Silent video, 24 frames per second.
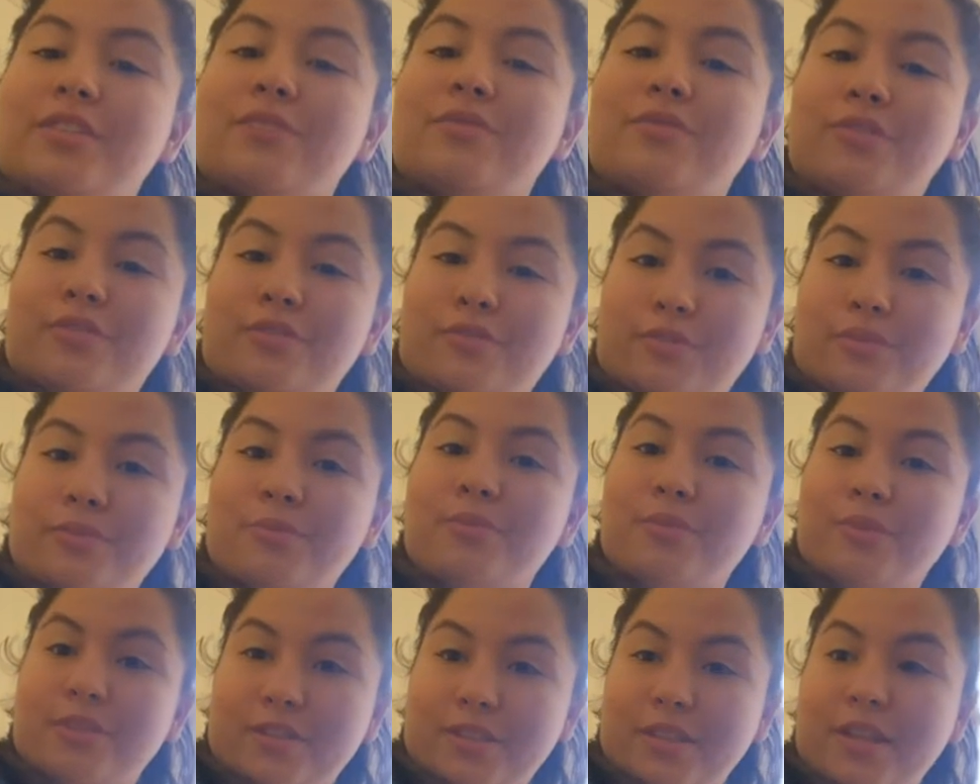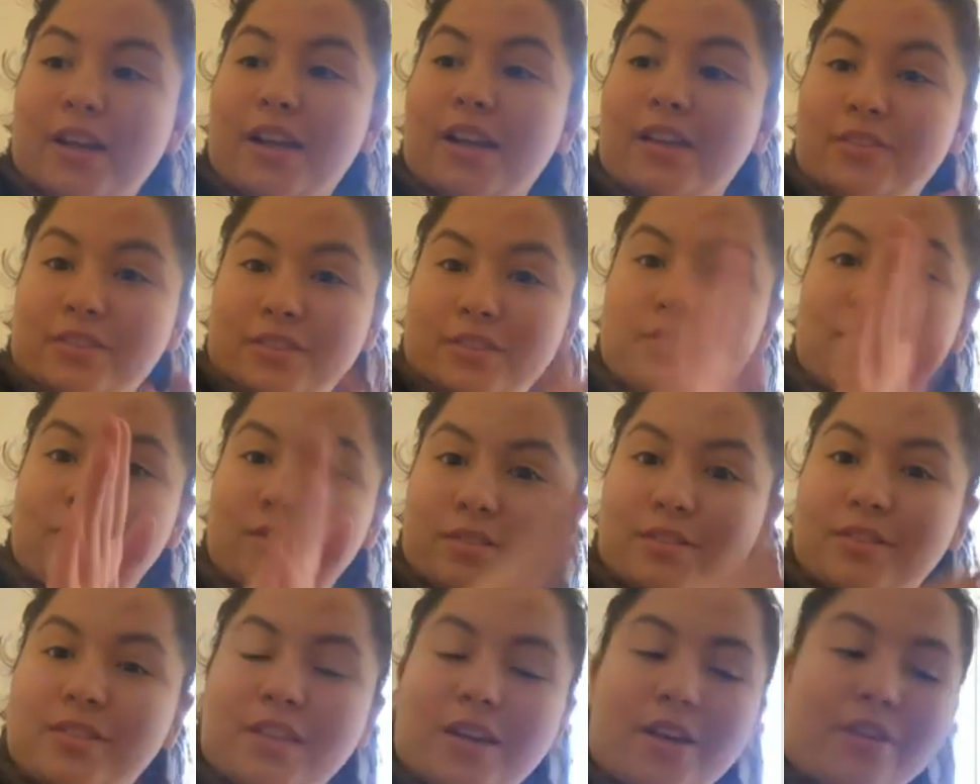for the few books that I have to
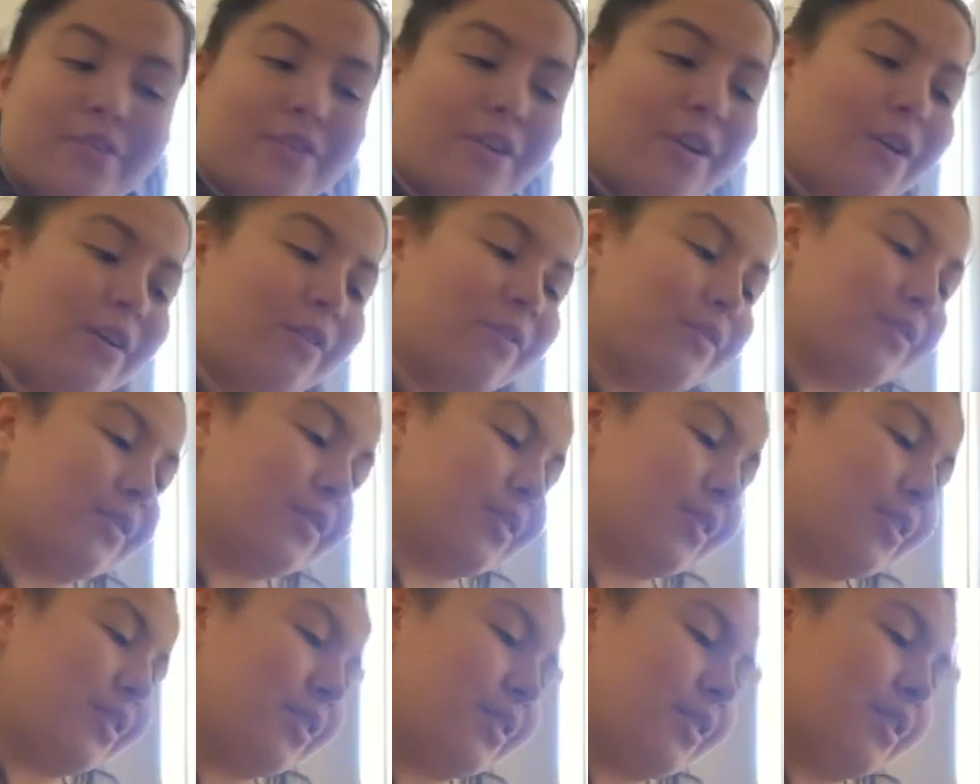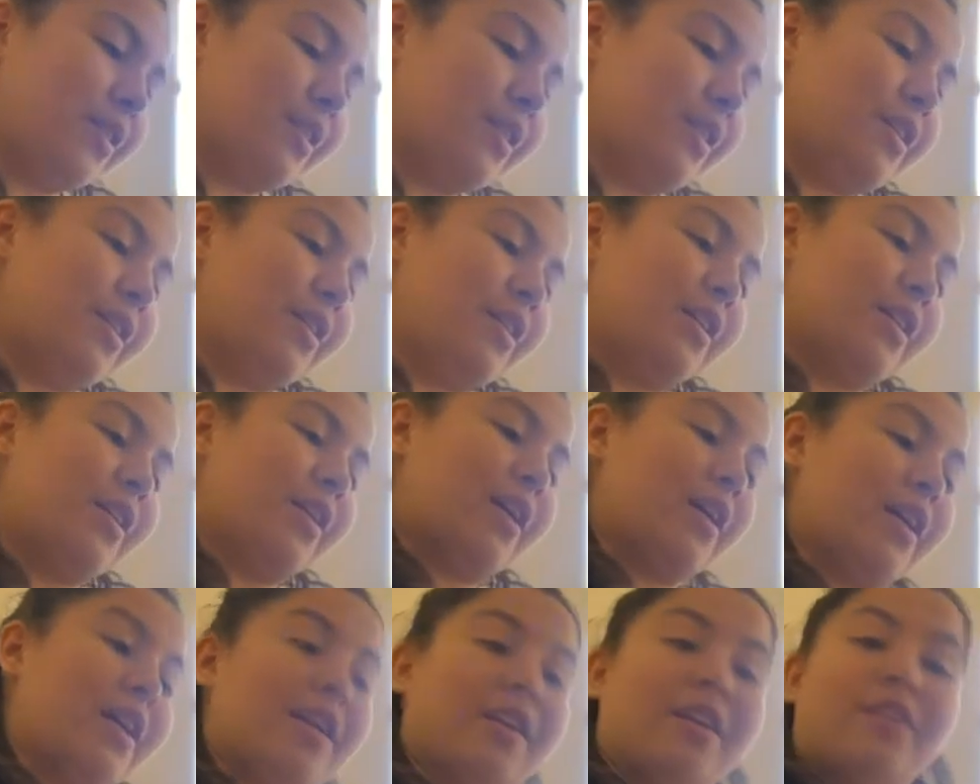tell y'all.
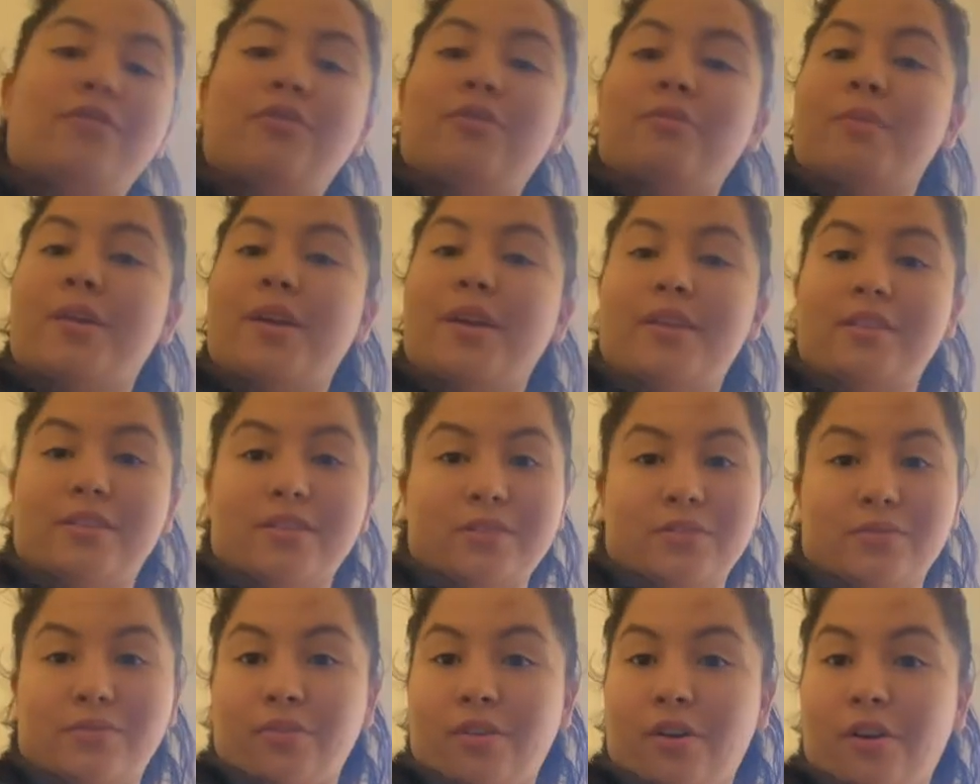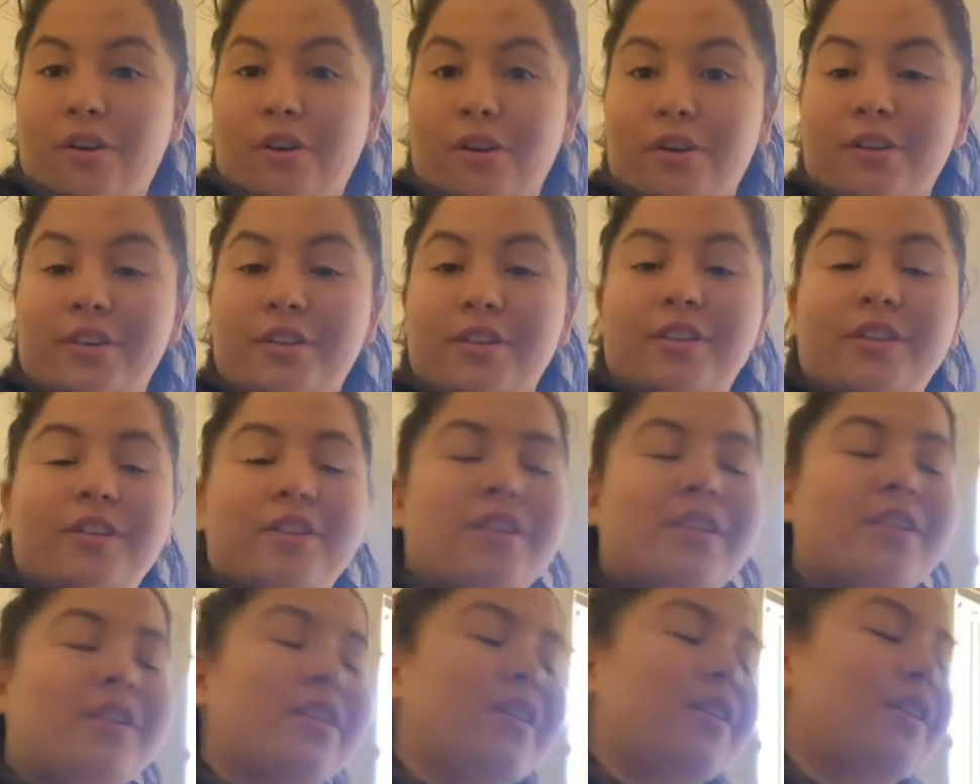And if you made it this far,
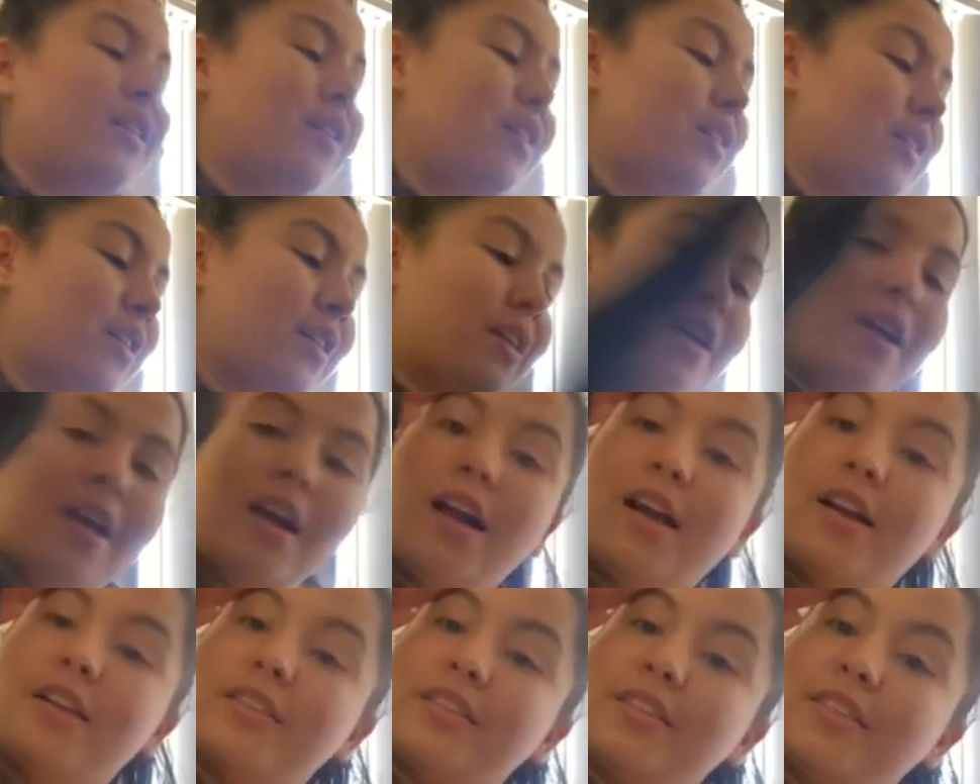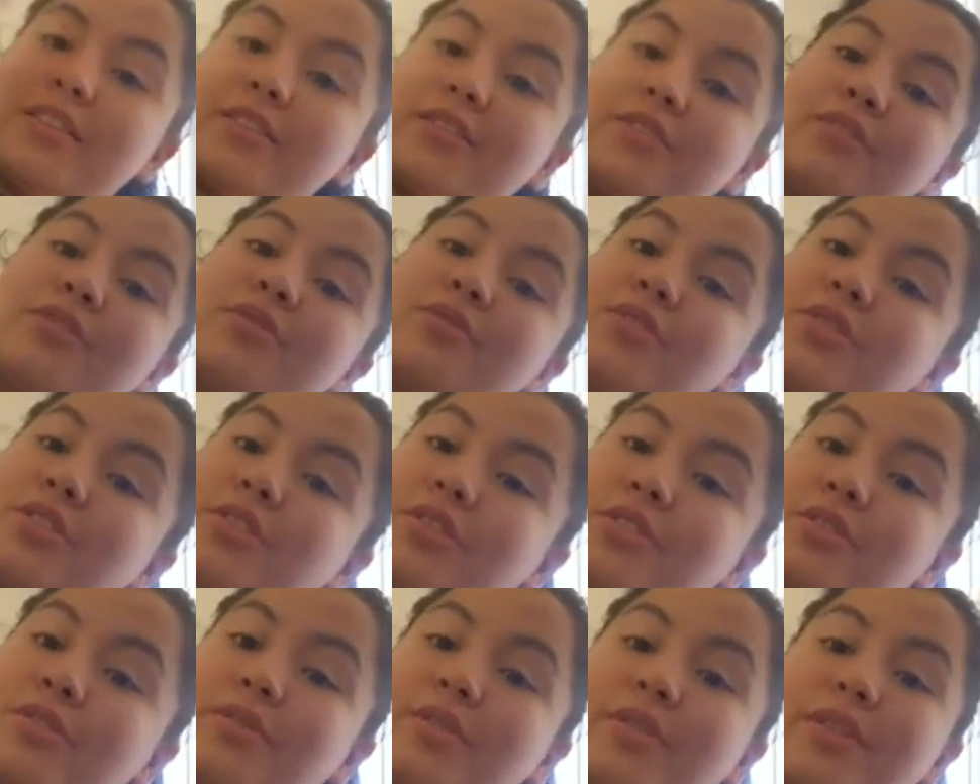I salute
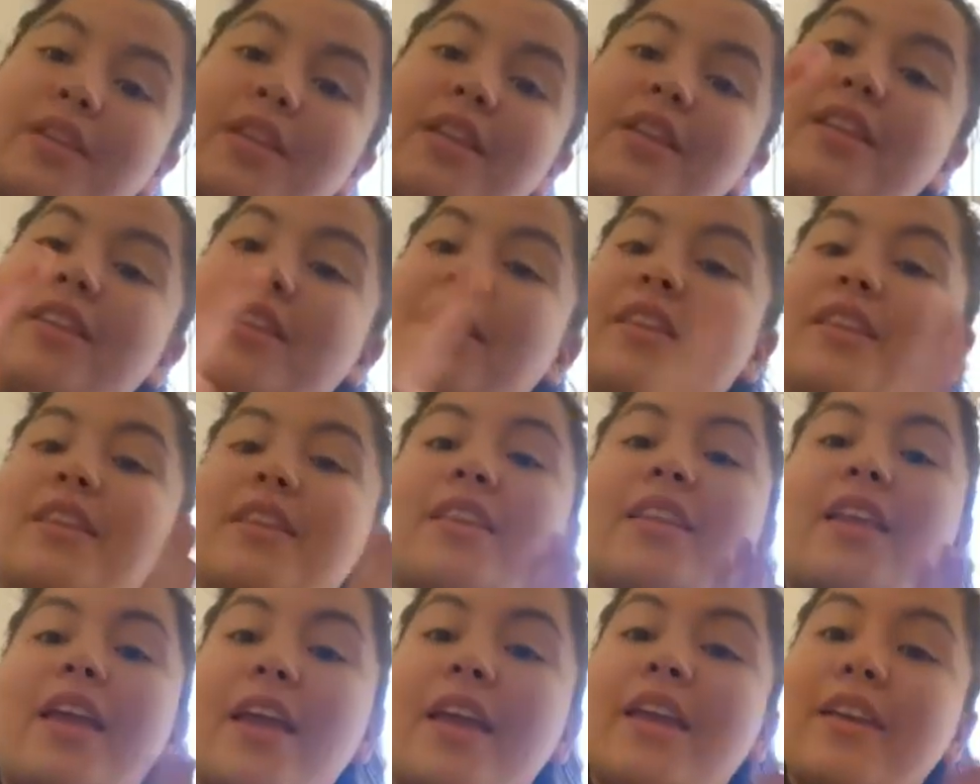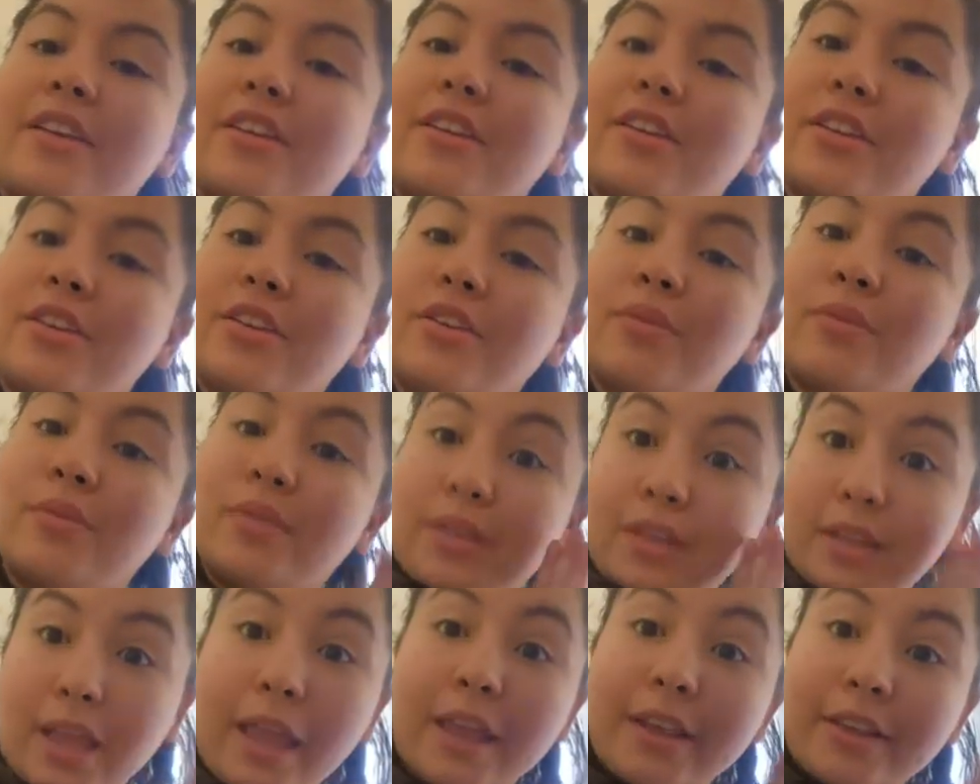you. Thank you
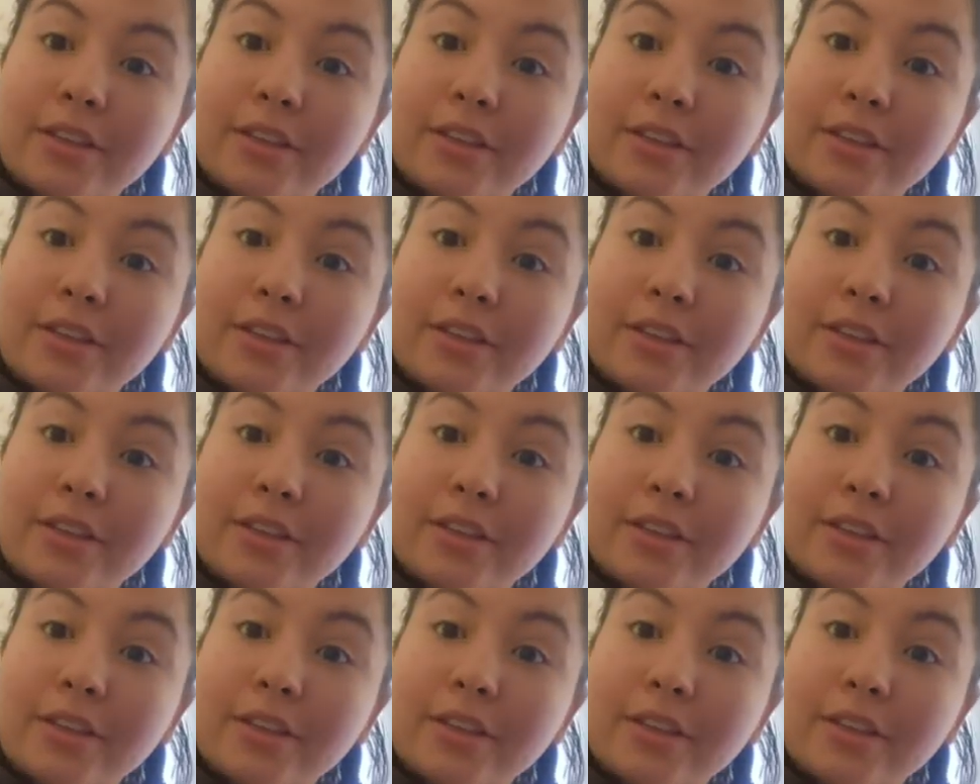for made